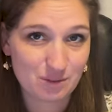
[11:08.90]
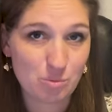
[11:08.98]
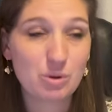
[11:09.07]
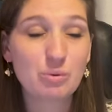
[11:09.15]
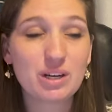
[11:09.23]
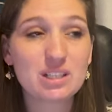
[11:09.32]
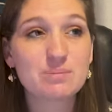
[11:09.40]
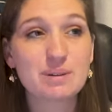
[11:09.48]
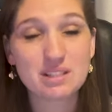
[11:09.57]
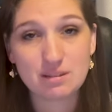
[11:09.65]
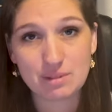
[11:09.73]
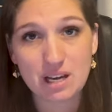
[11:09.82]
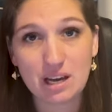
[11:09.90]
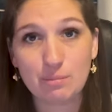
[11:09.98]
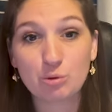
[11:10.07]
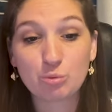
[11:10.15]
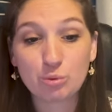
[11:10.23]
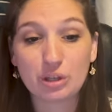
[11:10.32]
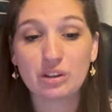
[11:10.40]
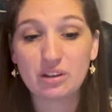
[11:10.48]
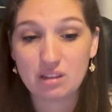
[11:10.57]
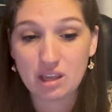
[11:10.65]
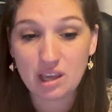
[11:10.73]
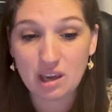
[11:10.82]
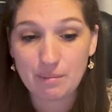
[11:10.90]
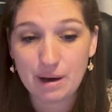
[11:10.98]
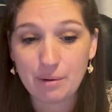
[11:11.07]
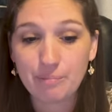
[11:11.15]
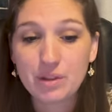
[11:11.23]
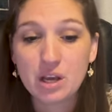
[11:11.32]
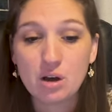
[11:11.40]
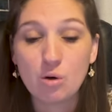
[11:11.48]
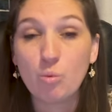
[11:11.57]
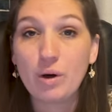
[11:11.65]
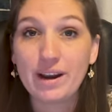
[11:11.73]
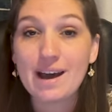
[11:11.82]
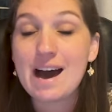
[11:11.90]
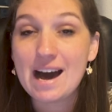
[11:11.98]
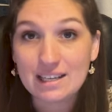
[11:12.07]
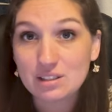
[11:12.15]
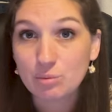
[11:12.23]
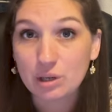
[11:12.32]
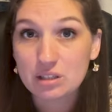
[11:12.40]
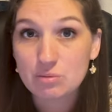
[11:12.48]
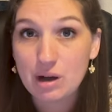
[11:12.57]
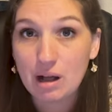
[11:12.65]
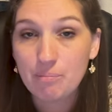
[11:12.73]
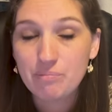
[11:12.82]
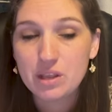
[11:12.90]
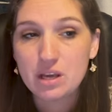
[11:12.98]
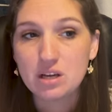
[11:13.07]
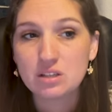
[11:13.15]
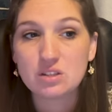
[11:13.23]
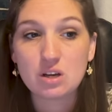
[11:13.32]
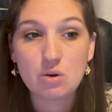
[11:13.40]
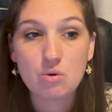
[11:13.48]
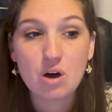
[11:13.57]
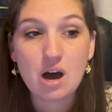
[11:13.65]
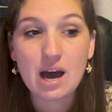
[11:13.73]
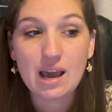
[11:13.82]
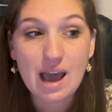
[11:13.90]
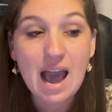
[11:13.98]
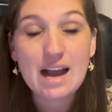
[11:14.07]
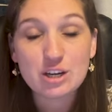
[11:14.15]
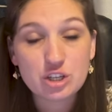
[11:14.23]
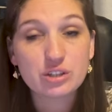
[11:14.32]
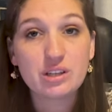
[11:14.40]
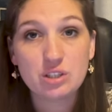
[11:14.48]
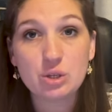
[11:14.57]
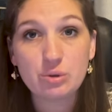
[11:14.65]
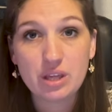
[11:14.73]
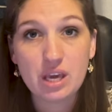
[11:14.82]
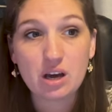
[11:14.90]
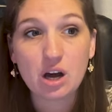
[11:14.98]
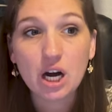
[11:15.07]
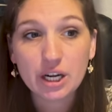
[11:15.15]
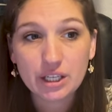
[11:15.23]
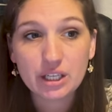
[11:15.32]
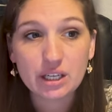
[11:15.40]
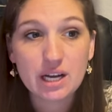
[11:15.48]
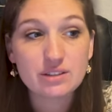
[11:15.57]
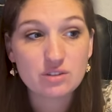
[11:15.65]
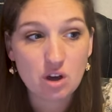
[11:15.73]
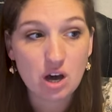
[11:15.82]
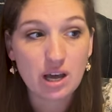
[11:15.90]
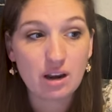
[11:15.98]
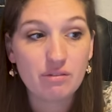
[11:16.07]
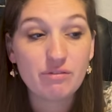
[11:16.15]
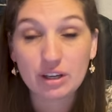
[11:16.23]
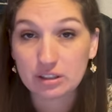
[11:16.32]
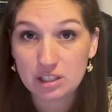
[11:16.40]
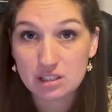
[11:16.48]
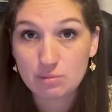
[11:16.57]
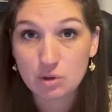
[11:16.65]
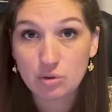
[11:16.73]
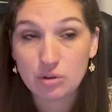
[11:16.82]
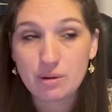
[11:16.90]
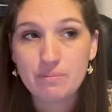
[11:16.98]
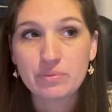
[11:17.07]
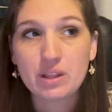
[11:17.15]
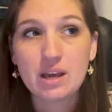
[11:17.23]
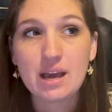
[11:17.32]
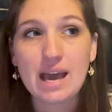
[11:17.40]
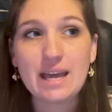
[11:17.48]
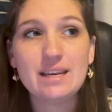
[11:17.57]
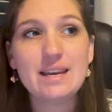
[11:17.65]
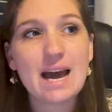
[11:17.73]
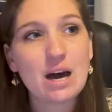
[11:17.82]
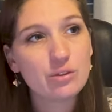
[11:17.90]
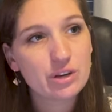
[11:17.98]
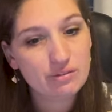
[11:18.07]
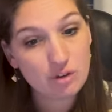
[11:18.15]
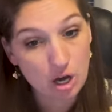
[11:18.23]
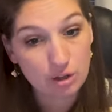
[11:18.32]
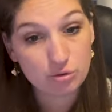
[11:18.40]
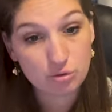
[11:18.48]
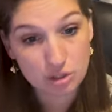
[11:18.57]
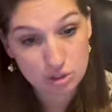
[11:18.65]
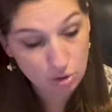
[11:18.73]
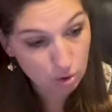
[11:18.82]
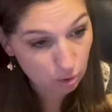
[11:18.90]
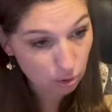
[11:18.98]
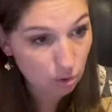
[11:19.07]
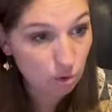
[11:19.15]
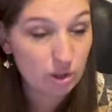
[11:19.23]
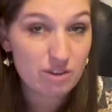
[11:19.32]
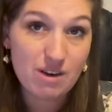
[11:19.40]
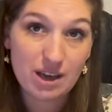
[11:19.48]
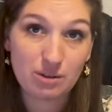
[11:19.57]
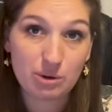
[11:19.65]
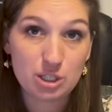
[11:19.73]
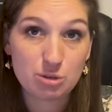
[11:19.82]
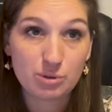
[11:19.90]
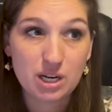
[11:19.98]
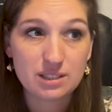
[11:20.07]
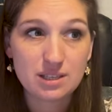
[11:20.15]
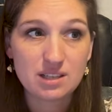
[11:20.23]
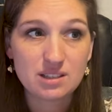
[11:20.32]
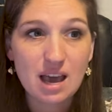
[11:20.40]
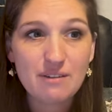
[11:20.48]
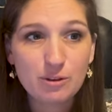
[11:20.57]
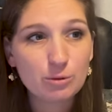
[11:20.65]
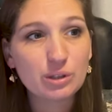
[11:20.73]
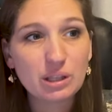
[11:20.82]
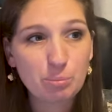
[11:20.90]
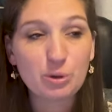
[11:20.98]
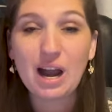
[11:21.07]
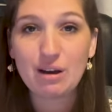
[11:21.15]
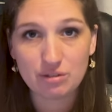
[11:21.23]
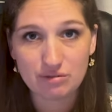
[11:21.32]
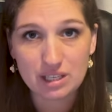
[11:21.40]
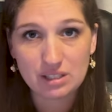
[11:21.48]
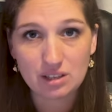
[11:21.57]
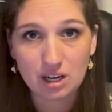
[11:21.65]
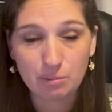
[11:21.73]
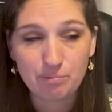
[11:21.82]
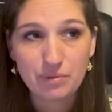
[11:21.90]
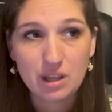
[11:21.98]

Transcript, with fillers: we want to spend some time really thinking about what has worked well. So I actually do think our year has gone fairly smooth and now that I've gone through this whole evaluation process, I feel really proud of this year.